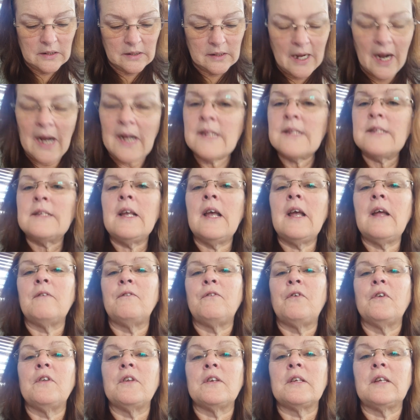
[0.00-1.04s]
God said
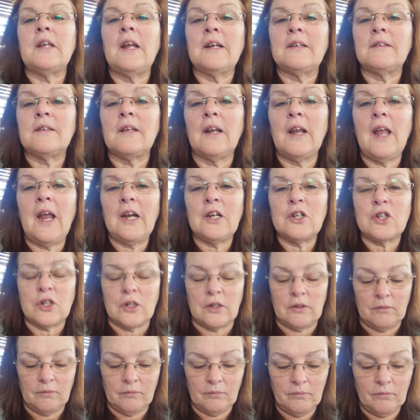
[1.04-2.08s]
for this next
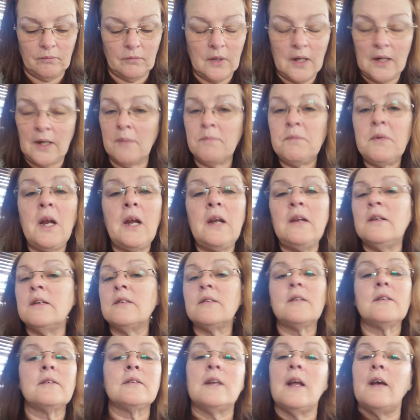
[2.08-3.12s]
election, and I'm telling you,
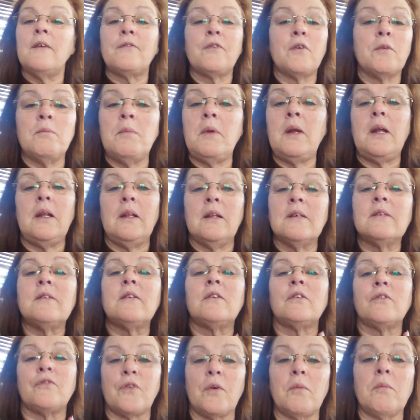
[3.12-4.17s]
this is not from me, this
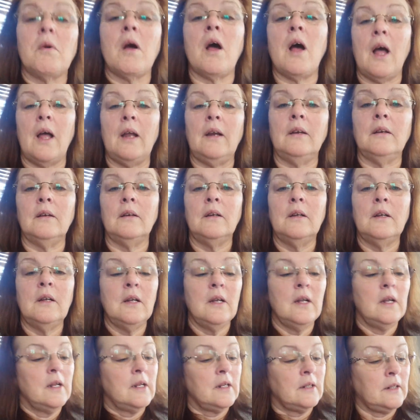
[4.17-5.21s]
is from God.
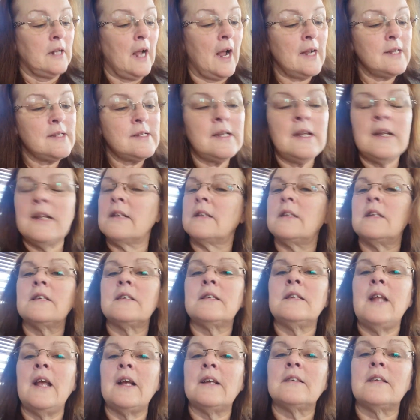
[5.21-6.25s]
God said at this
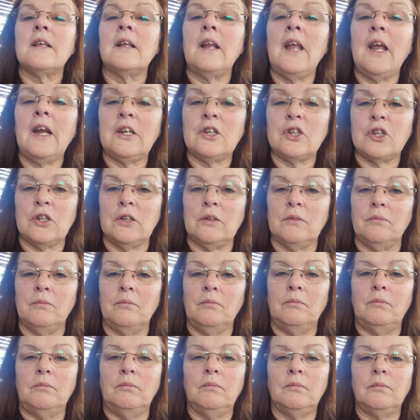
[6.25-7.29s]
next election,
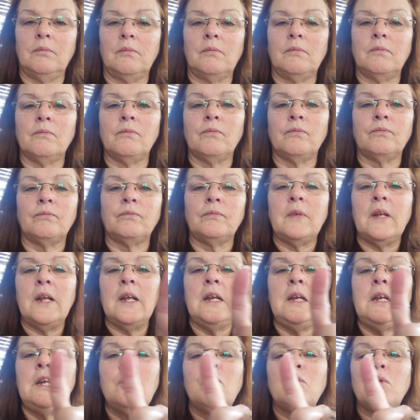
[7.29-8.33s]

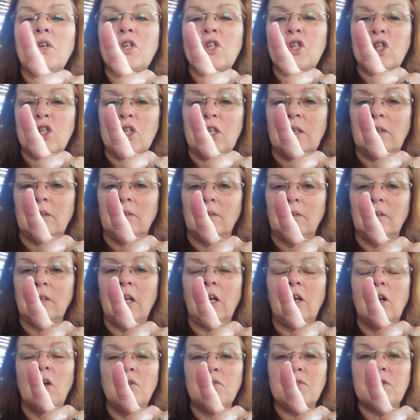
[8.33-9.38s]
any Christian
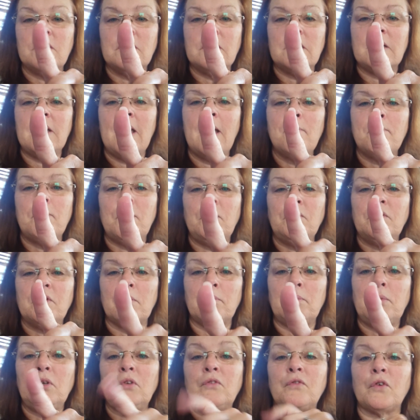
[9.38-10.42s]
that goes into that booth
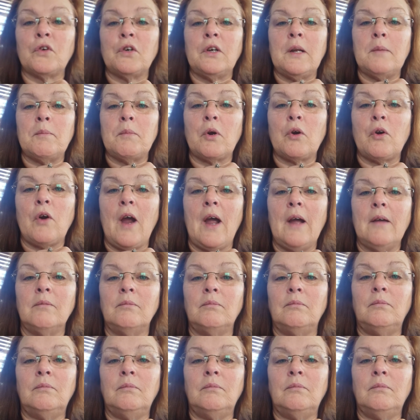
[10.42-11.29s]
and boots for a Democrat,